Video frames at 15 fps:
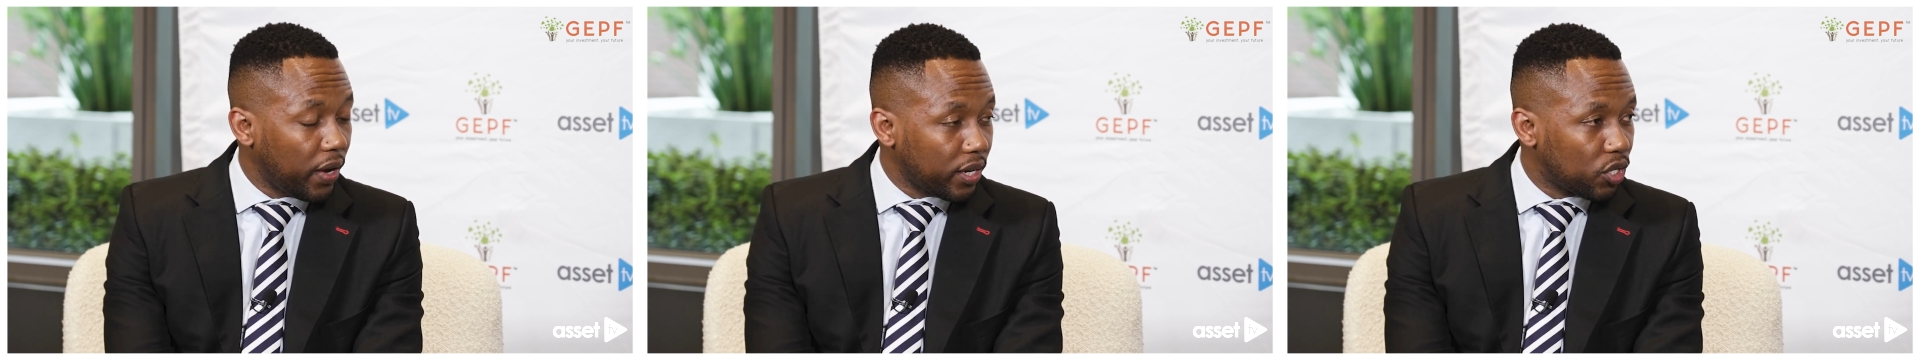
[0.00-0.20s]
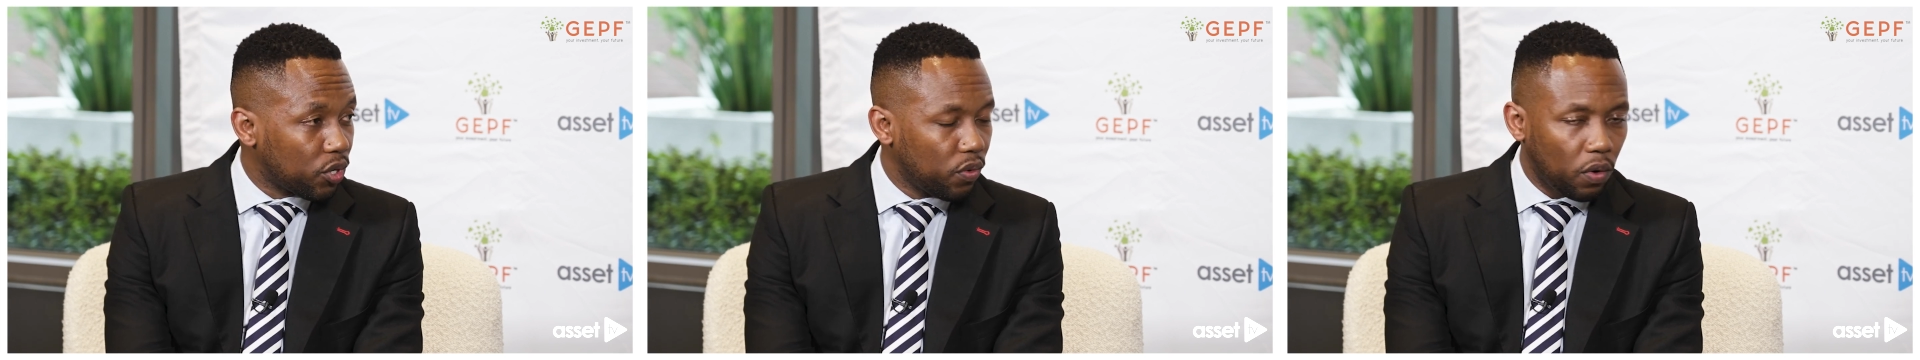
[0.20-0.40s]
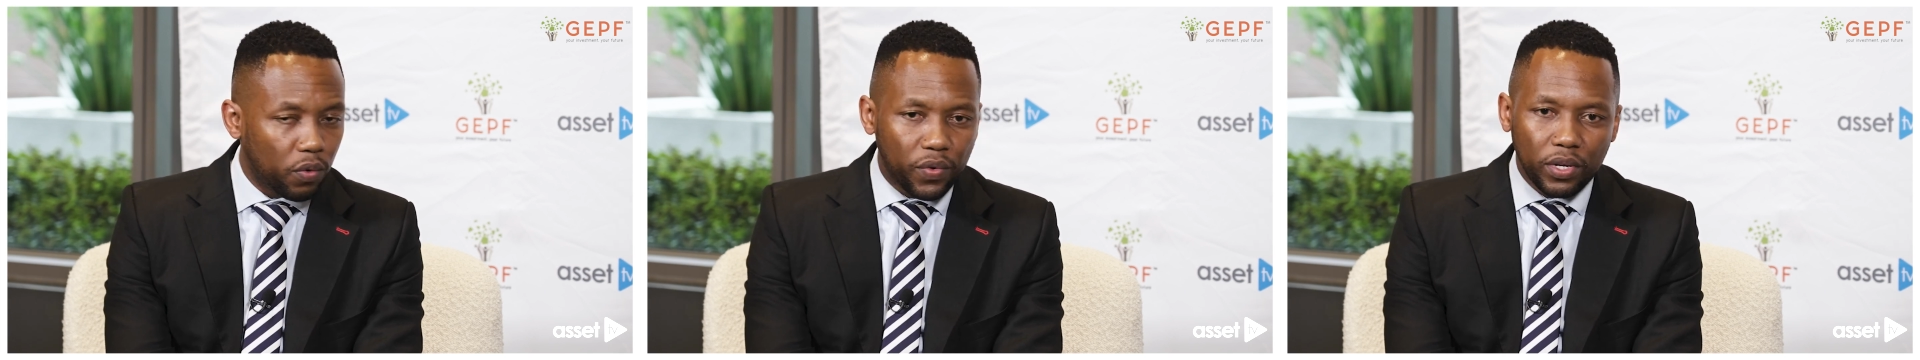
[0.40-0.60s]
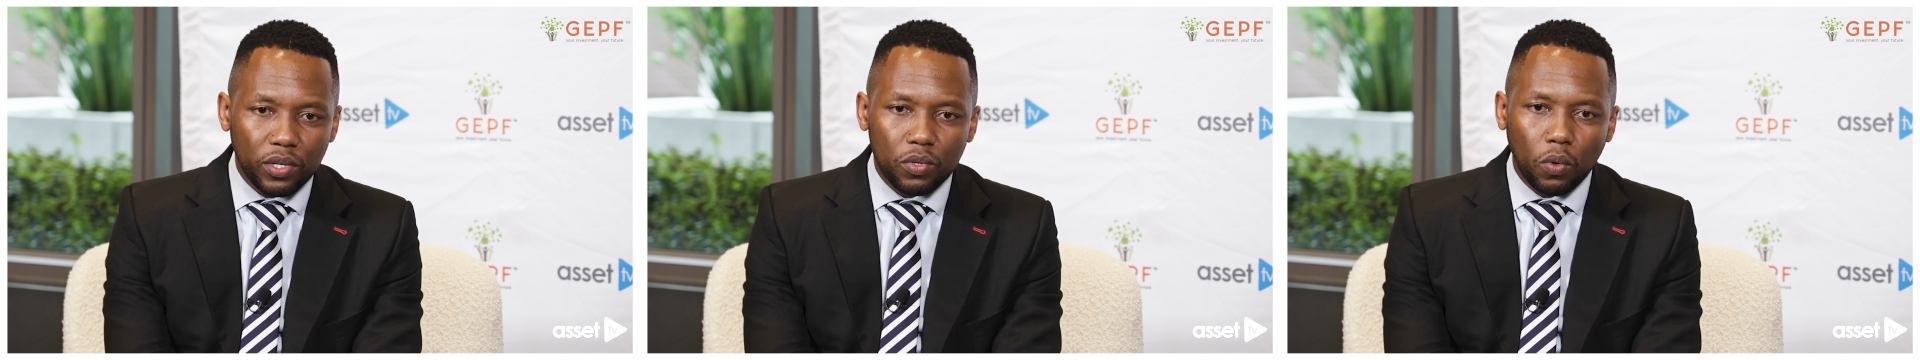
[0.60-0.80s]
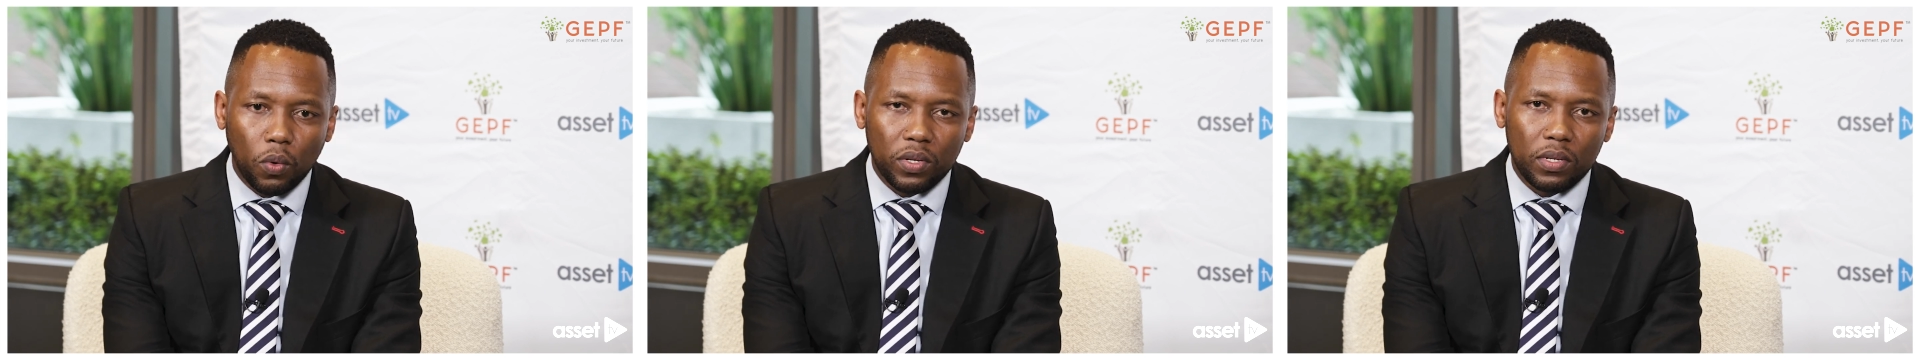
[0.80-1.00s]
natural
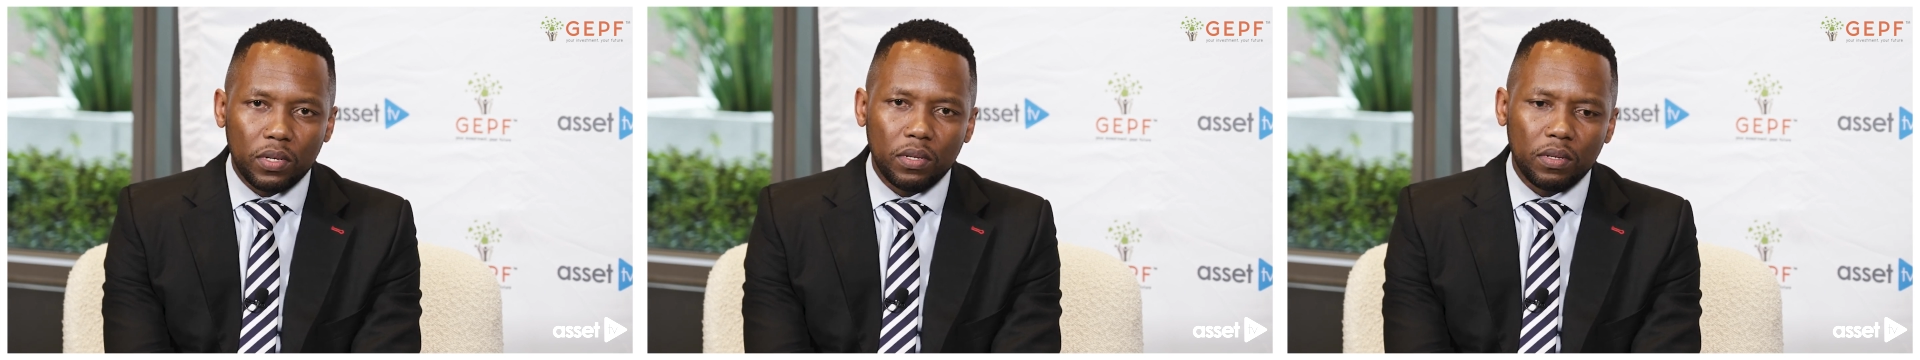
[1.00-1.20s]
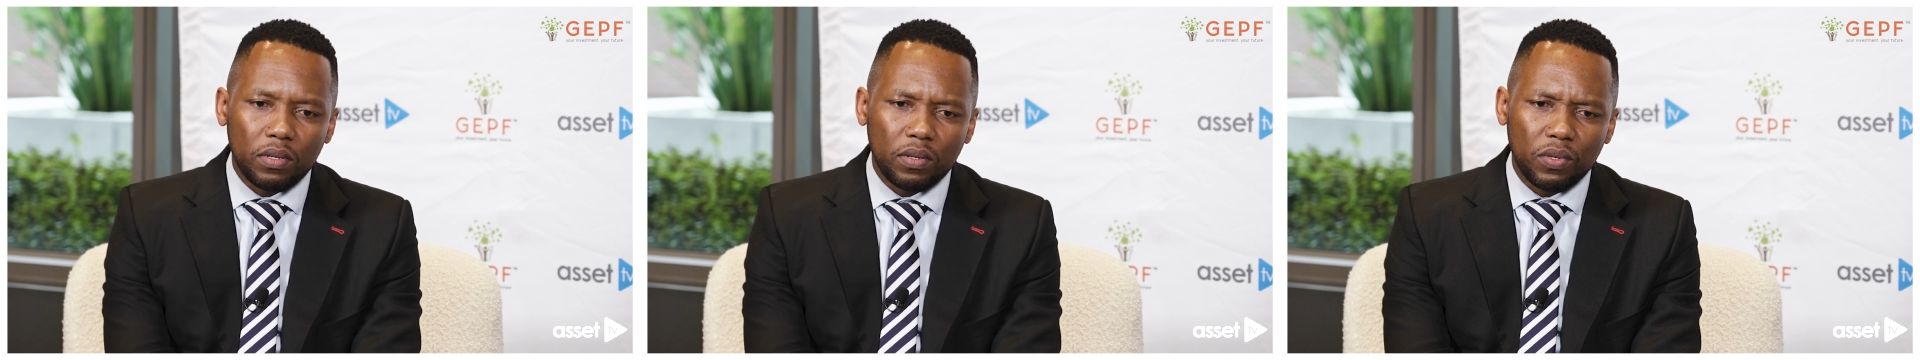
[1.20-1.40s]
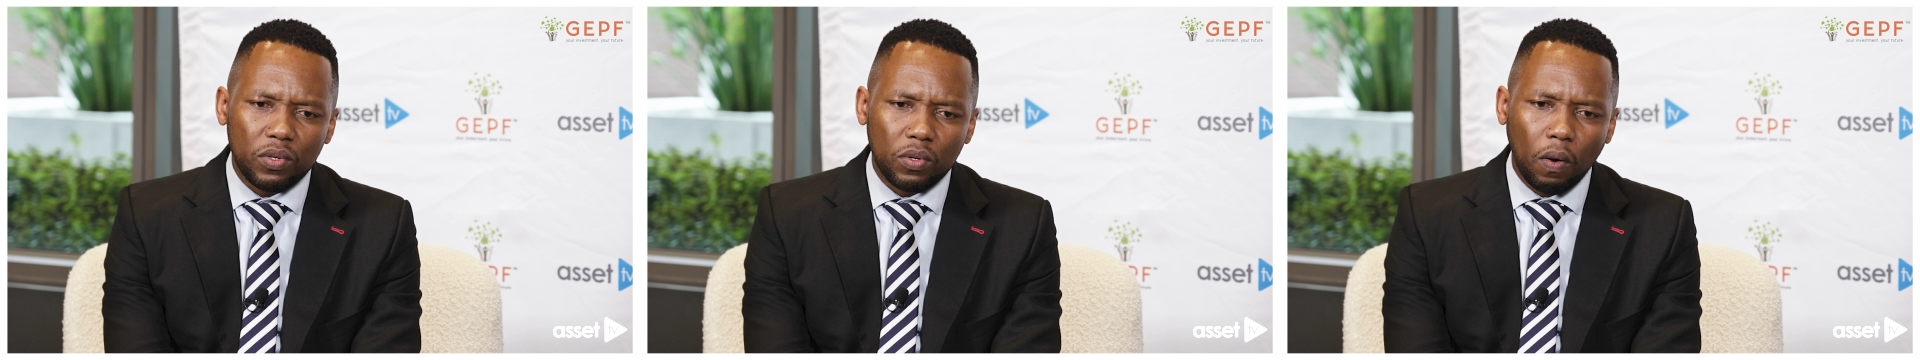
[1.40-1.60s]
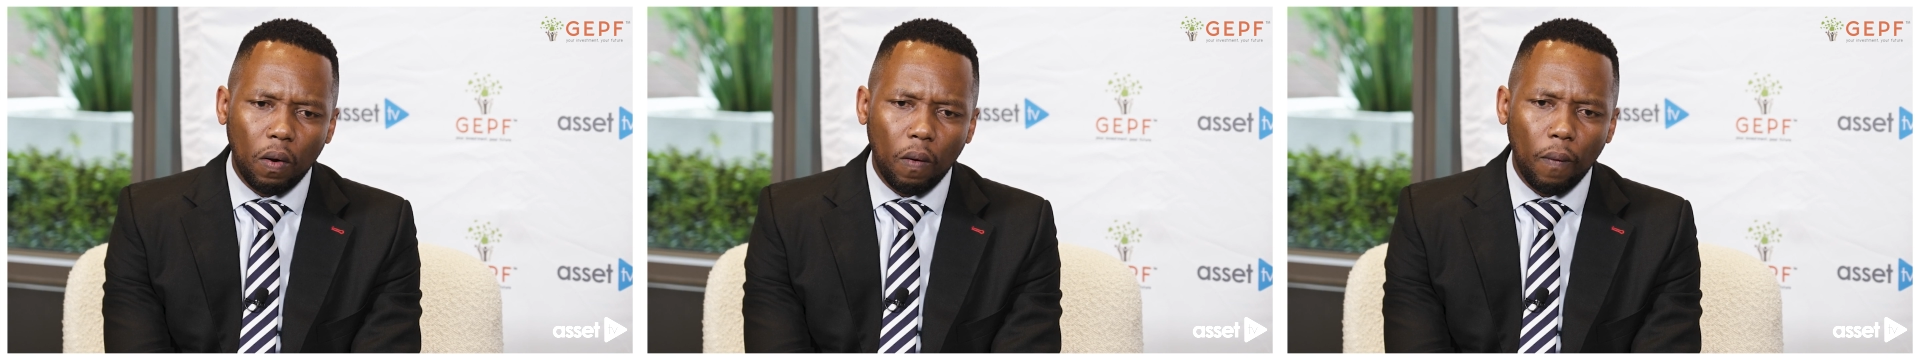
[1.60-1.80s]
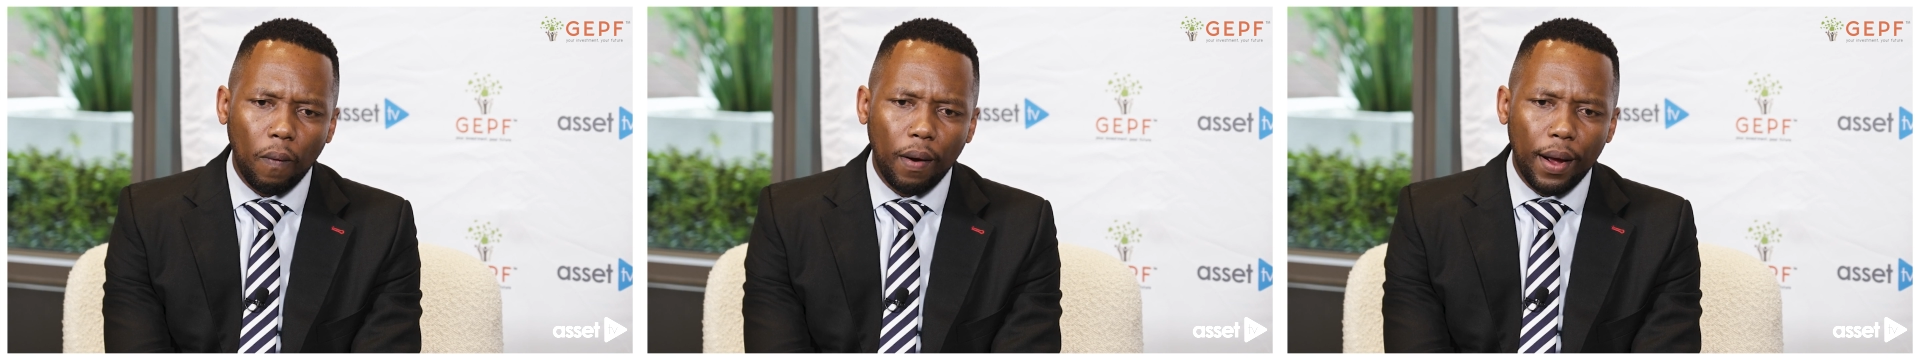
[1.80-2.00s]
resources.
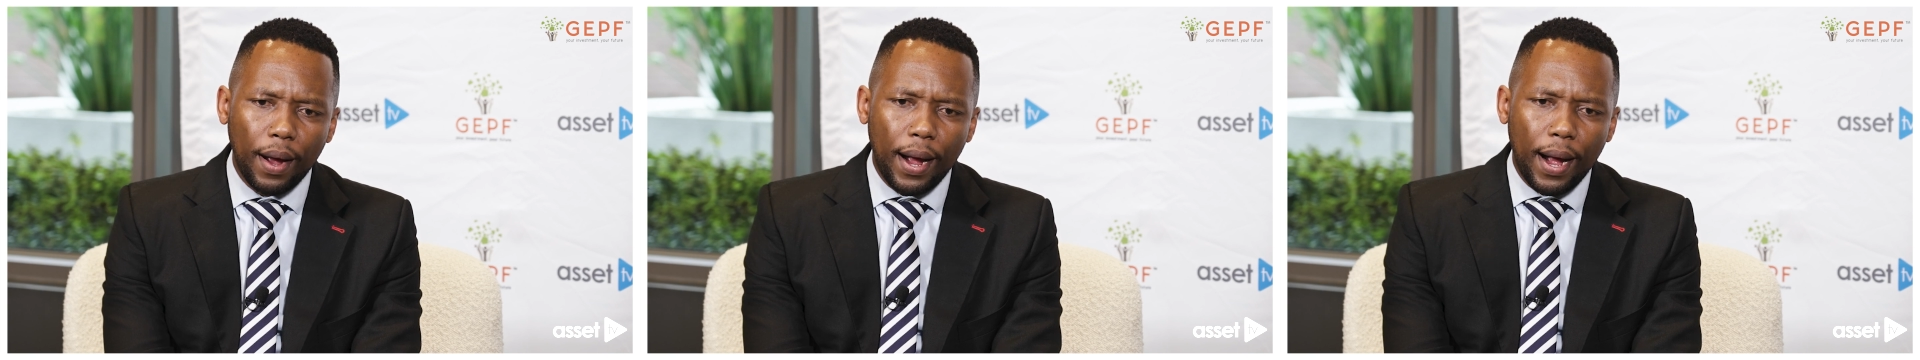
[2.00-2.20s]
So